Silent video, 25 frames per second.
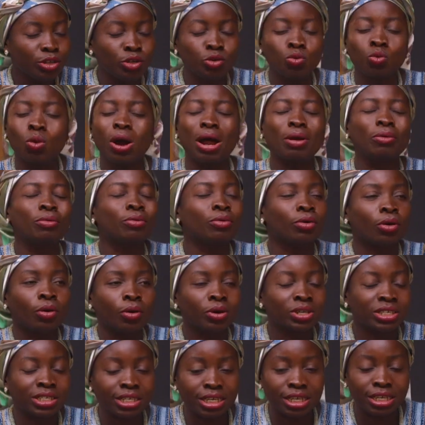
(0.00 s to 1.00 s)
You are
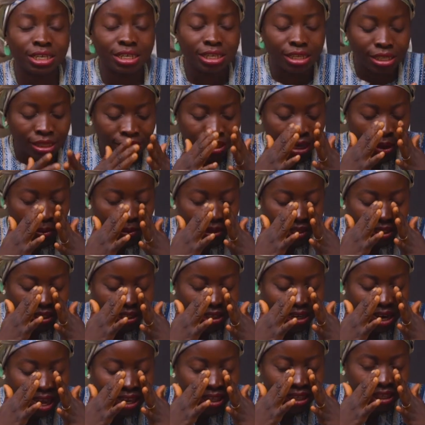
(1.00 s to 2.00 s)
wrong. See, there is
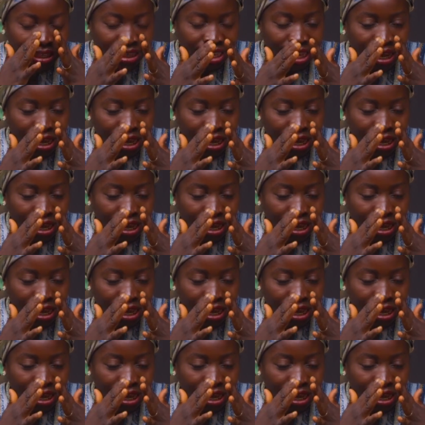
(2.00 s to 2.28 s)
nothing.